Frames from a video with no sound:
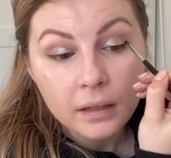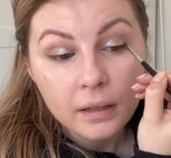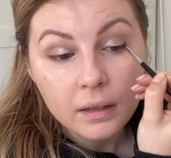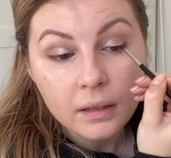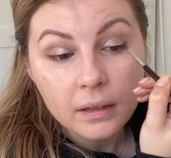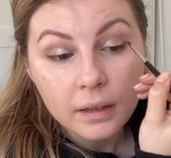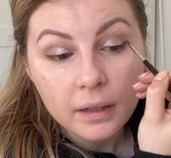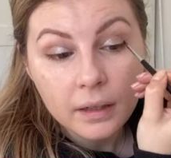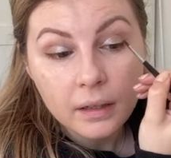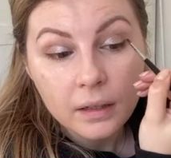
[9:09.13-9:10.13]

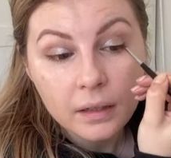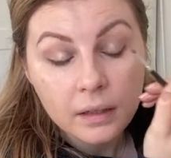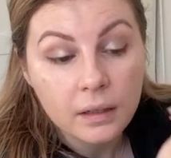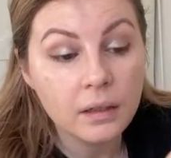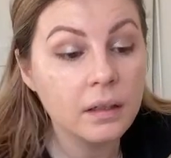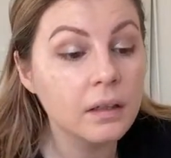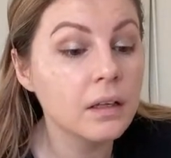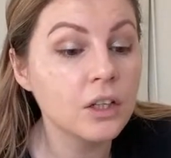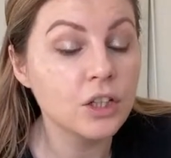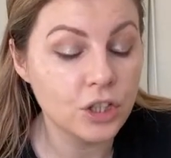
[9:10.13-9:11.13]
learning
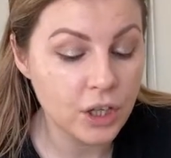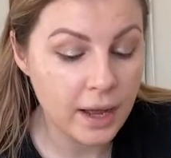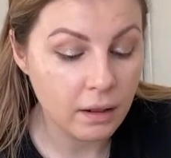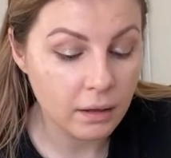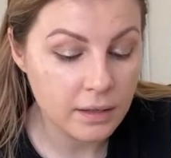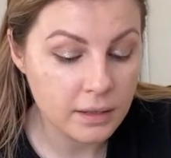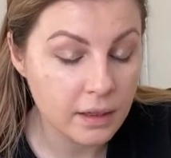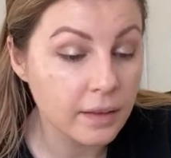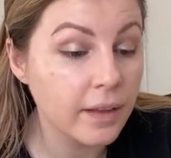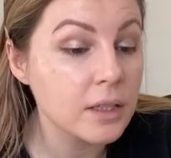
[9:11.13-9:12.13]
gel because I
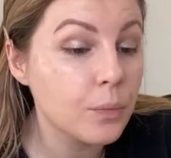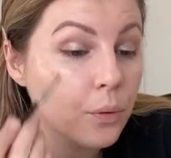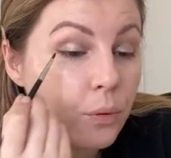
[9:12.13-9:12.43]
think that's